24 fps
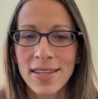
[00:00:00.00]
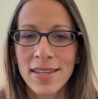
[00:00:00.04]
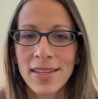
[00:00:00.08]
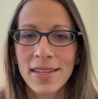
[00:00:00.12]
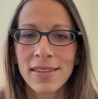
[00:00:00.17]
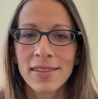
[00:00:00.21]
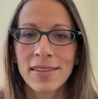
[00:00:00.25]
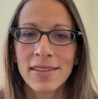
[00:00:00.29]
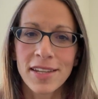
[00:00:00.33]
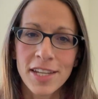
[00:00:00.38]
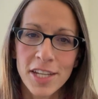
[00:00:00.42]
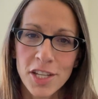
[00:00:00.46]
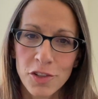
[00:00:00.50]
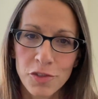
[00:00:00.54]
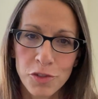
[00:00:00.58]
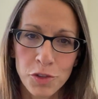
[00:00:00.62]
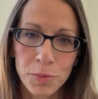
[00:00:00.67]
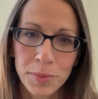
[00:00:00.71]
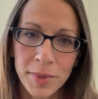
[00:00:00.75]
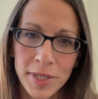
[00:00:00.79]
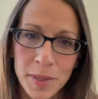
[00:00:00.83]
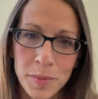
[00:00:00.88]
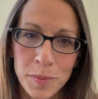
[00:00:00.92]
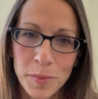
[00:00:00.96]
Thank you for
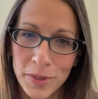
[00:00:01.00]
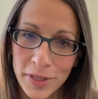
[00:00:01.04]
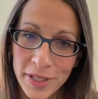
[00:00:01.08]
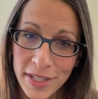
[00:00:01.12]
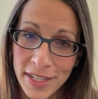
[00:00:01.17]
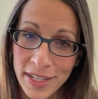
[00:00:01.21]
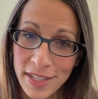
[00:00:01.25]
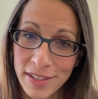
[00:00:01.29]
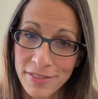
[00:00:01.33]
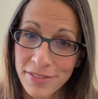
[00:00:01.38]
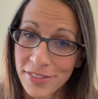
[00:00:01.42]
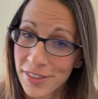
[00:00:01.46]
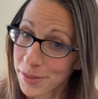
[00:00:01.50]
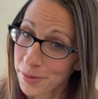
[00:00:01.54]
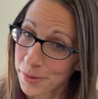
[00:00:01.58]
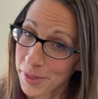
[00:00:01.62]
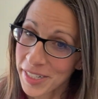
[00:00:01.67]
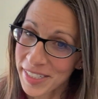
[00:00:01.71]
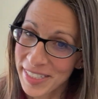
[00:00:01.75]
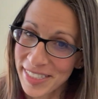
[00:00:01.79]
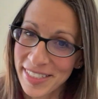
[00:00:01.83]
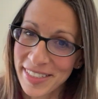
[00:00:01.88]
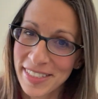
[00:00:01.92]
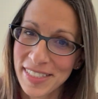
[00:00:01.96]
being brave and
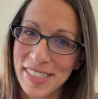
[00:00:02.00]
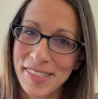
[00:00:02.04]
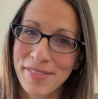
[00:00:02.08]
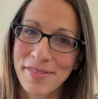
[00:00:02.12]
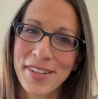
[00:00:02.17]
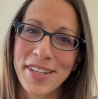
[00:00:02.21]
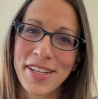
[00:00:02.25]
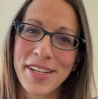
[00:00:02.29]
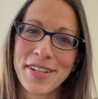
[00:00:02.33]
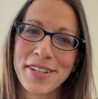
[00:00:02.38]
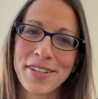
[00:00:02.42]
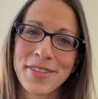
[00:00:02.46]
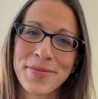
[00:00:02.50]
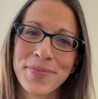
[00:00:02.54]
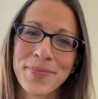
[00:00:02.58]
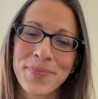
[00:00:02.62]
watching this video.